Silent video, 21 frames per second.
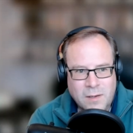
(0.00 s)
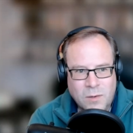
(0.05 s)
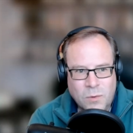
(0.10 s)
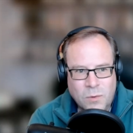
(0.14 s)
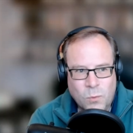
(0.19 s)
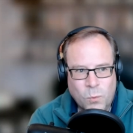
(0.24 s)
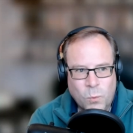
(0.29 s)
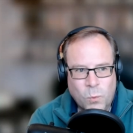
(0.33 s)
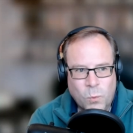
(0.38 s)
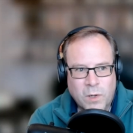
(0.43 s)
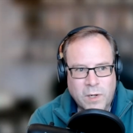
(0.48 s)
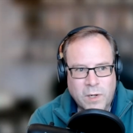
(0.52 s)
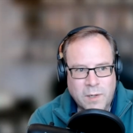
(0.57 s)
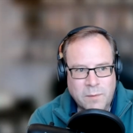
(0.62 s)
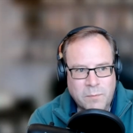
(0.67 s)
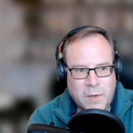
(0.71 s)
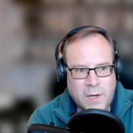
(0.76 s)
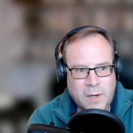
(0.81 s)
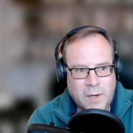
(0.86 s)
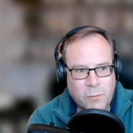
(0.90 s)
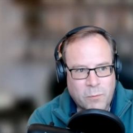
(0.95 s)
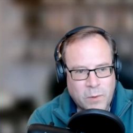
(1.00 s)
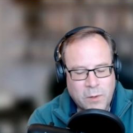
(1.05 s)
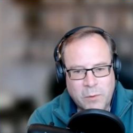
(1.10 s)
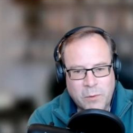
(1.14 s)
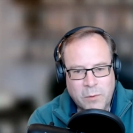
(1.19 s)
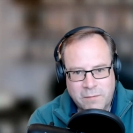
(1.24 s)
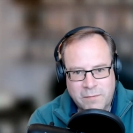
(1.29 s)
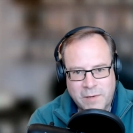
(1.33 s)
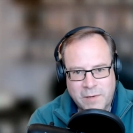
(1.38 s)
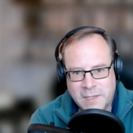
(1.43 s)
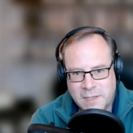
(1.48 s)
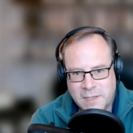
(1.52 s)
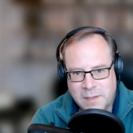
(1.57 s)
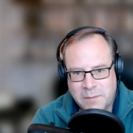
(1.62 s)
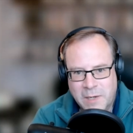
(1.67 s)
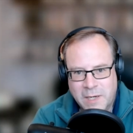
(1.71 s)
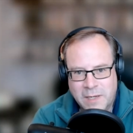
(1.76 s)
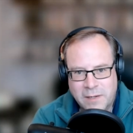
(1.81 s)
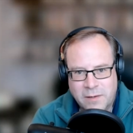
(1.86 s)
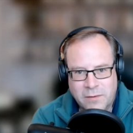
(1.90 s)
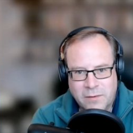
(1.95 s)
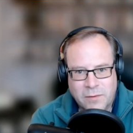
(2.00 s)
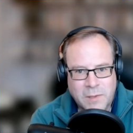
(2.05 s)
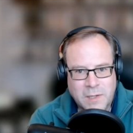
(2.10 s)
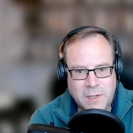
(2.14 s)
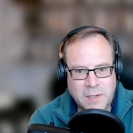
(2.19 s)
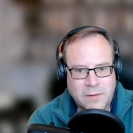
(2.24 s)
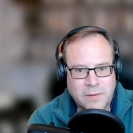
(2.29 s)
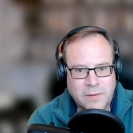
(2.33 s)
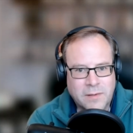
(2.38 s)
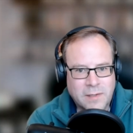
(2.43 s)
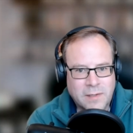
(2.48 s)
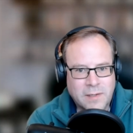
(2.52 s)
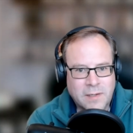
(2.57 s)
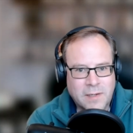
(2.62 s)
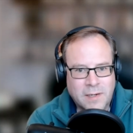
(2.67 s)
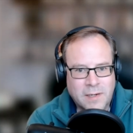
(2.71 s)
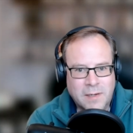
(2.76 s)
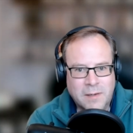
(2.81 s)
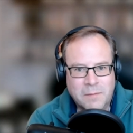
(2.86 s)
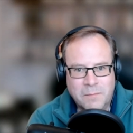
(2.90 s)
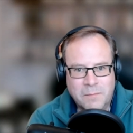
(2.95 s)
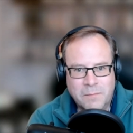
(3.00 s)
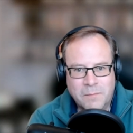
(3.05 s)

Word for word: what impact will we have actually made on the world? Um,